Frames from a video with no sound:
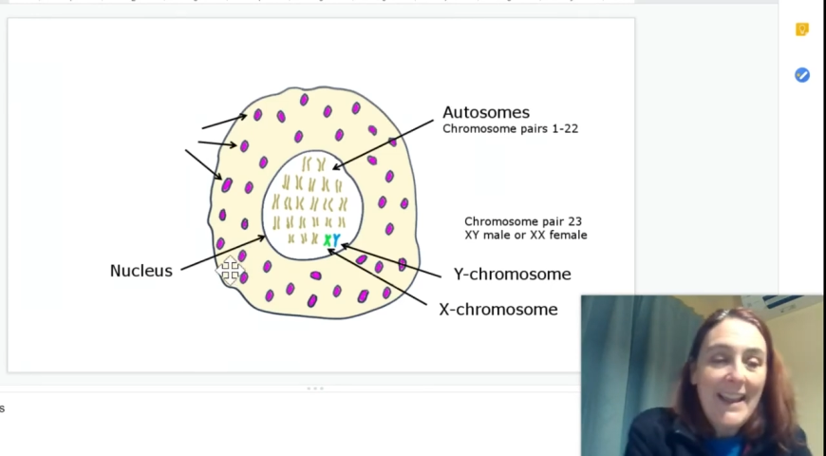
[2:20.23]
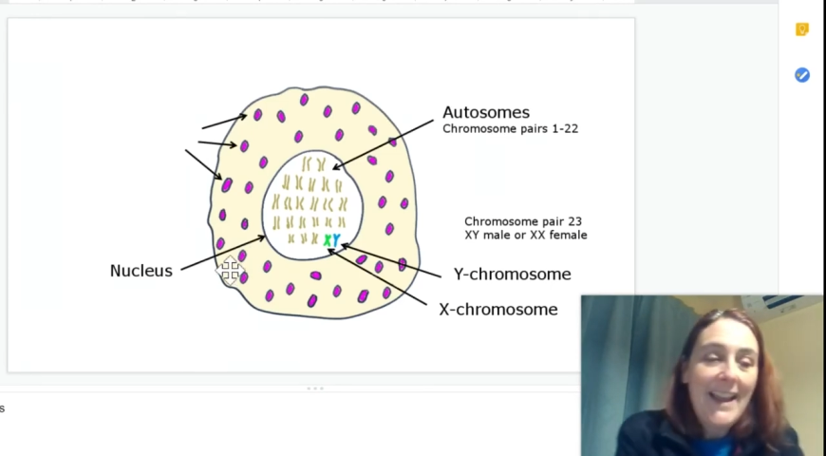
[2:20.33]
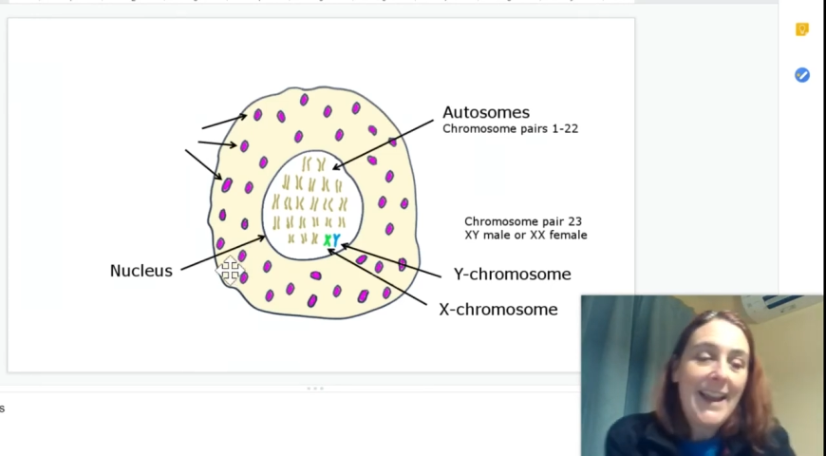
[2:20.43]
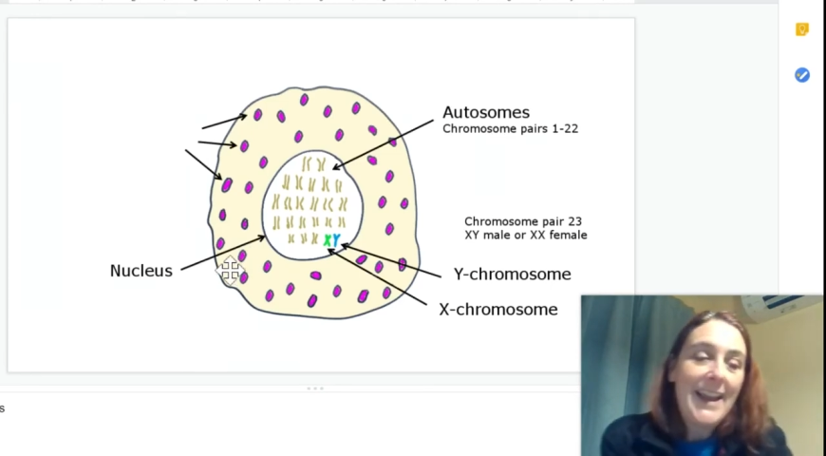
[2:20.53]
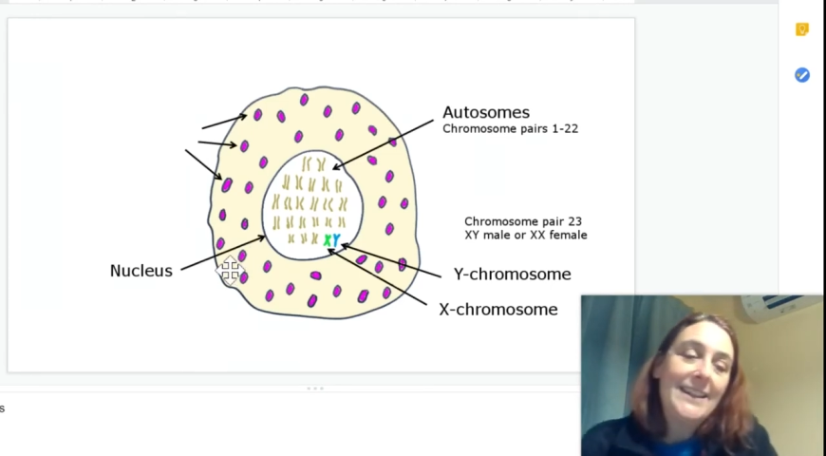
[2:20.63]

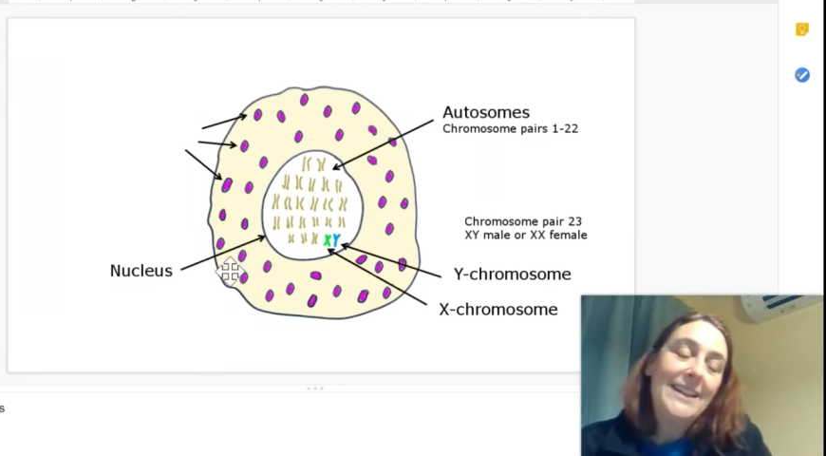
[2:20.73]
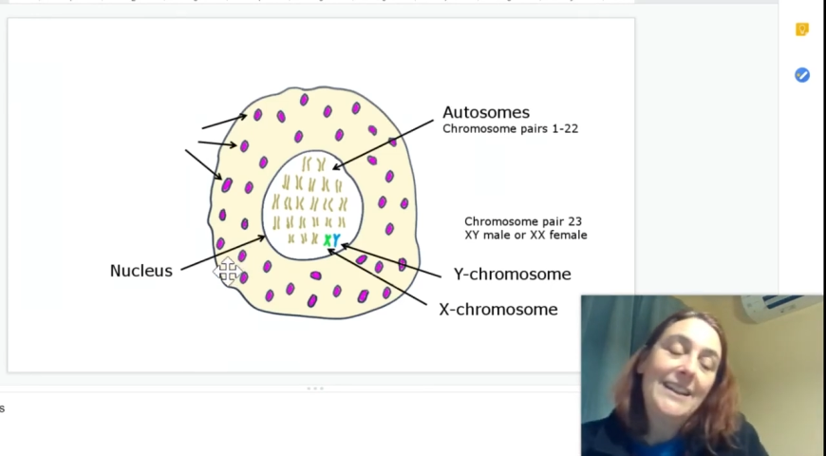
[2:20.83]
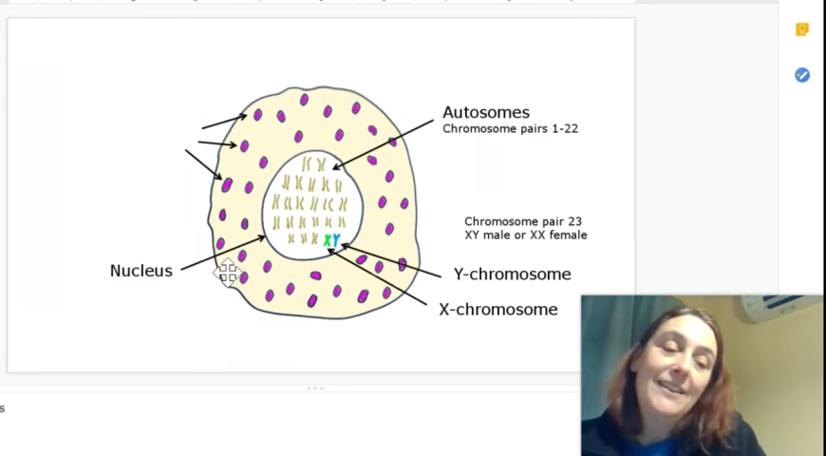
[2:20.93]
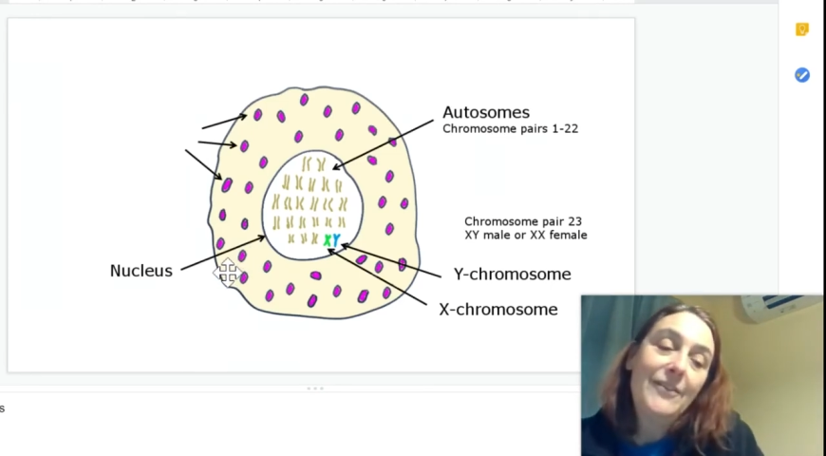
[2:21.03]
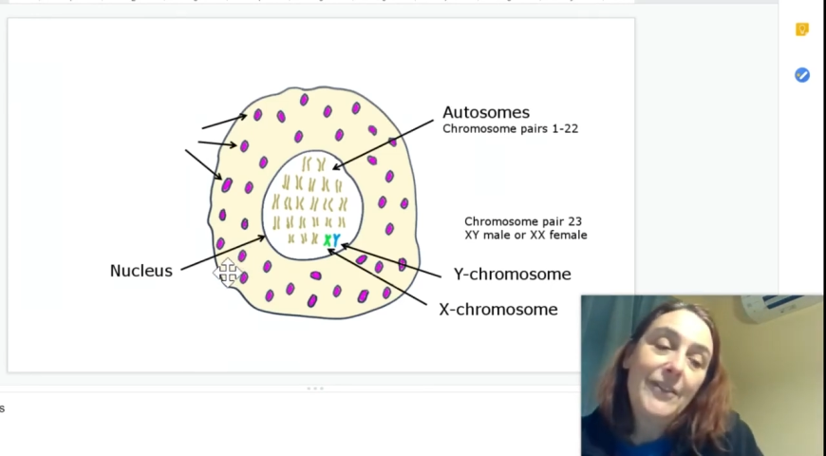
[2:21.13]
And
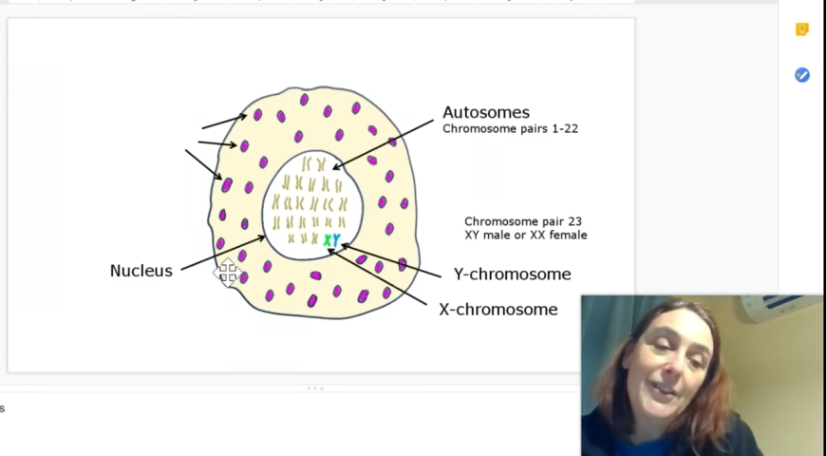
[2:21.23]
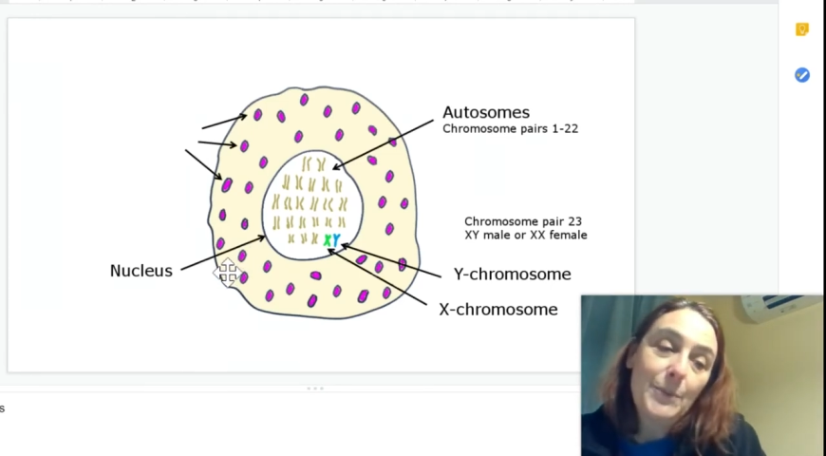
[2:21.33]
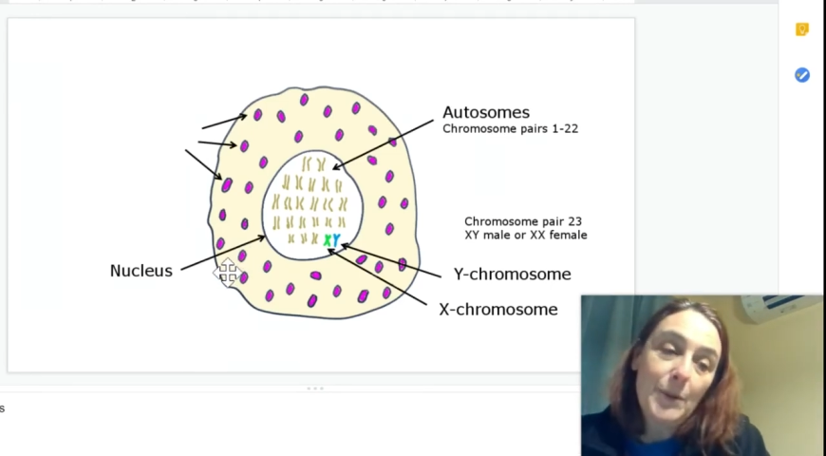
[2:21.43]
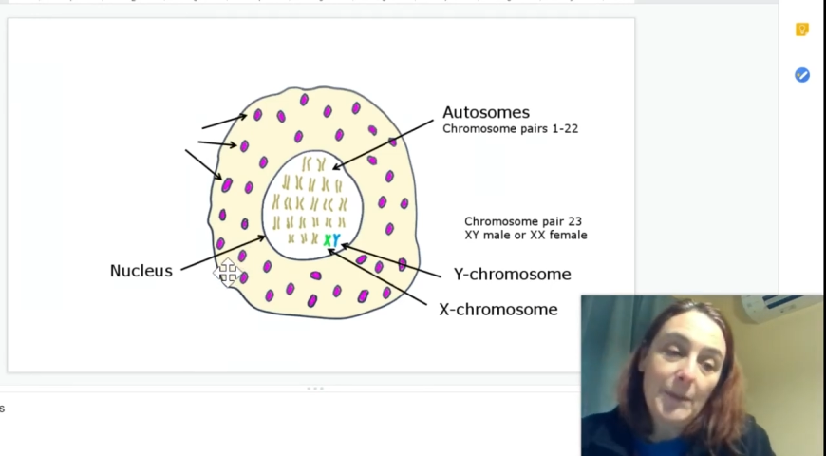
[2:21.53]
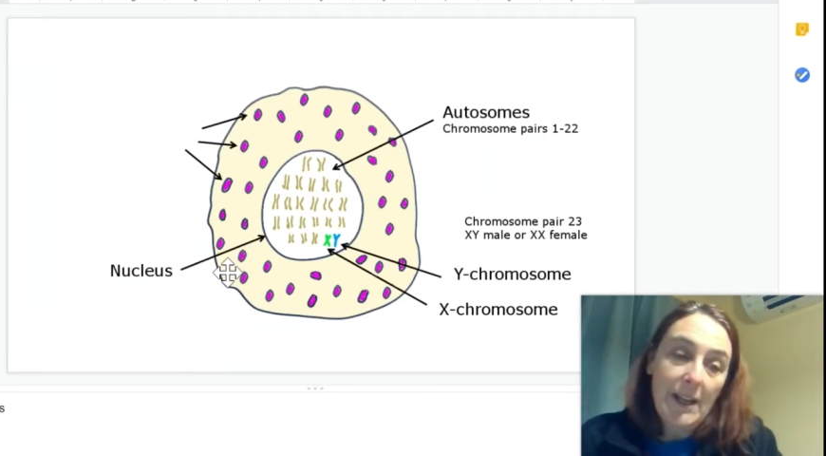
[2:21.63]
if the
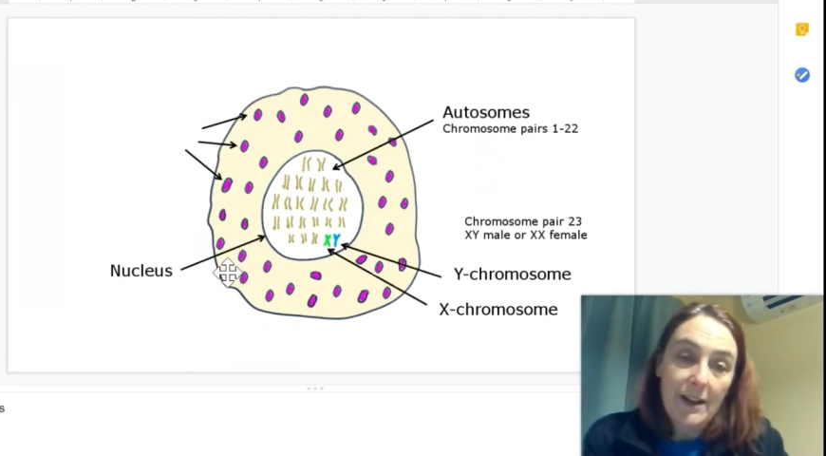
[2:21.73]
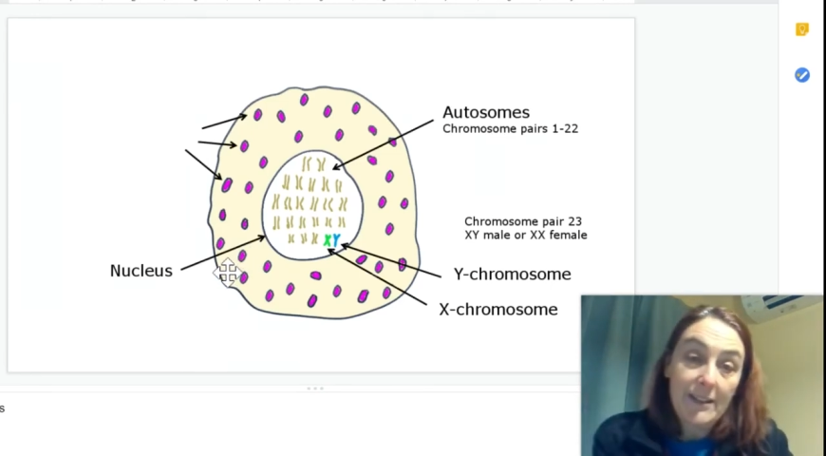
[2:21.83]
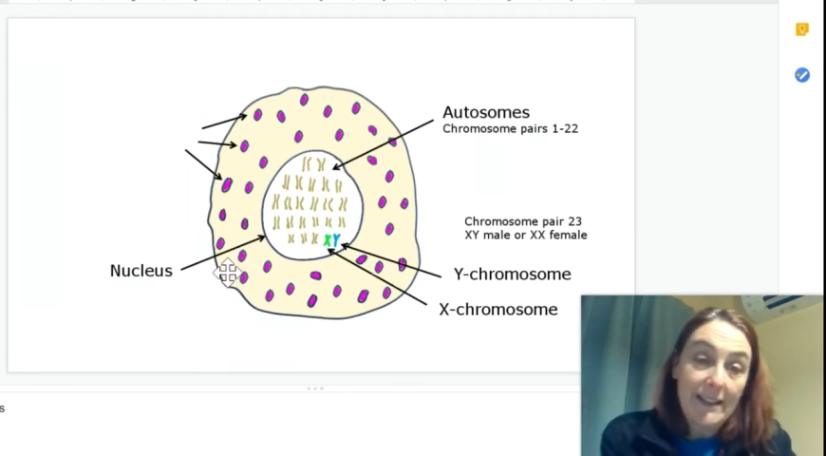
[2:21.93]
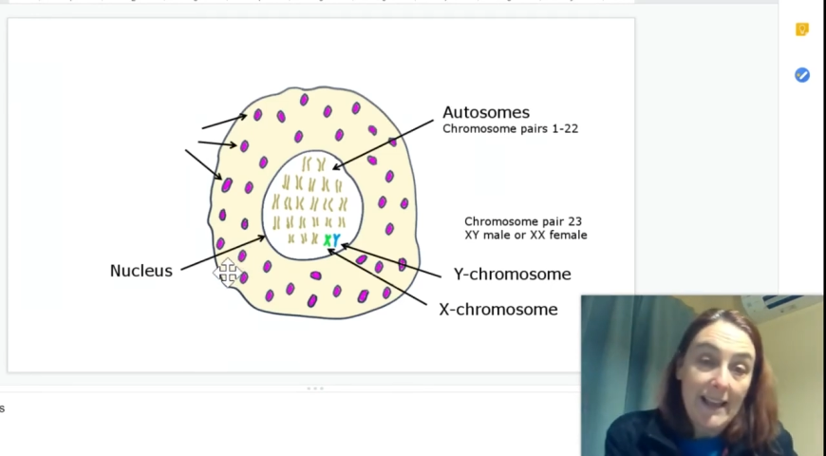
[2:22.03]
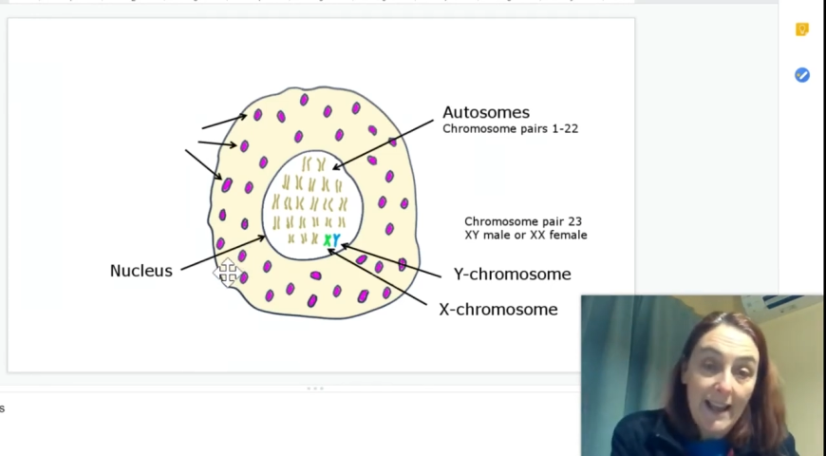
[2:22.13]
sperm
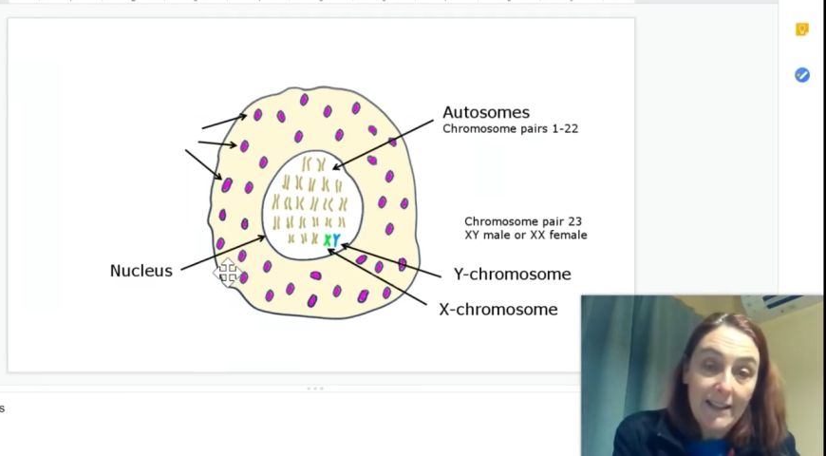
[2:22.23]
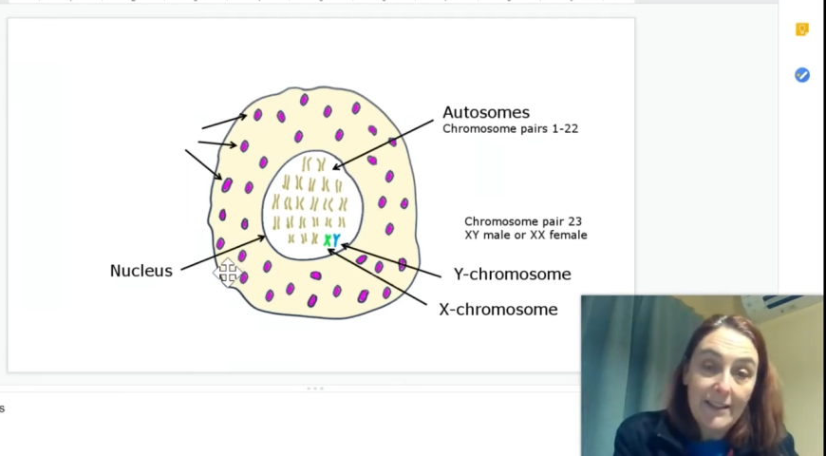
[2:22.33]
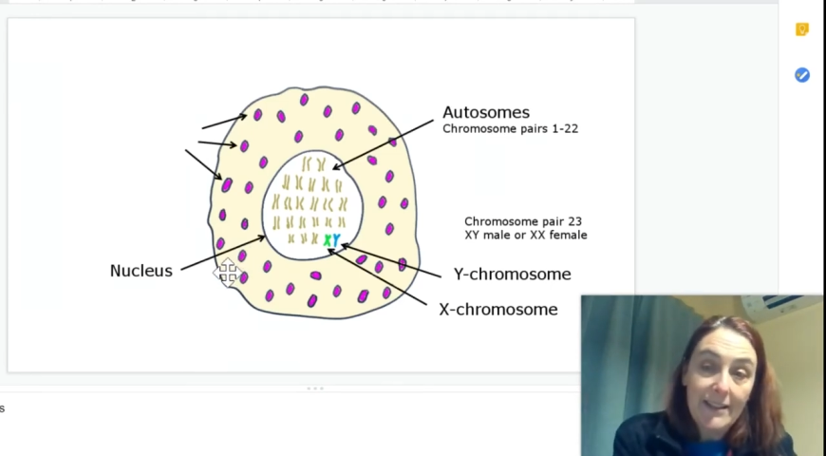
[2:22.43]
carries an X,